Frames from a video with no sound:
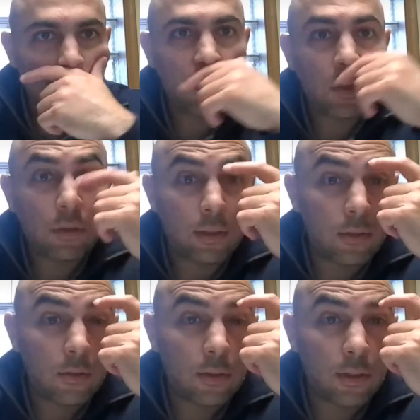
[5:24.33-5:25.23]
So let's
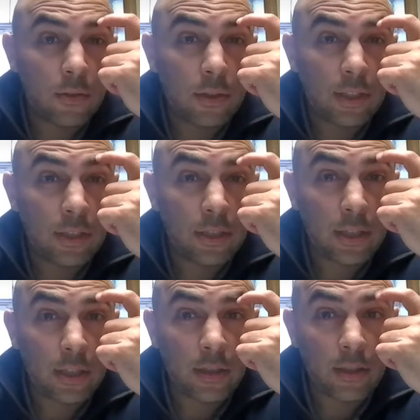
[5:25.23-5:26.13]
do the screen
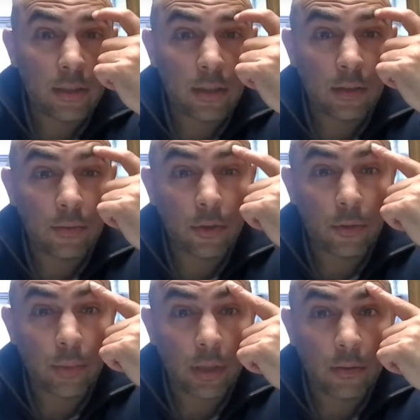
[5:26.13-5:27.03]
share, and then we
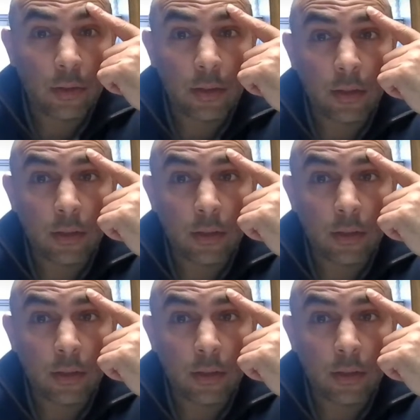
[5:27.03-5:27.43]
should be able to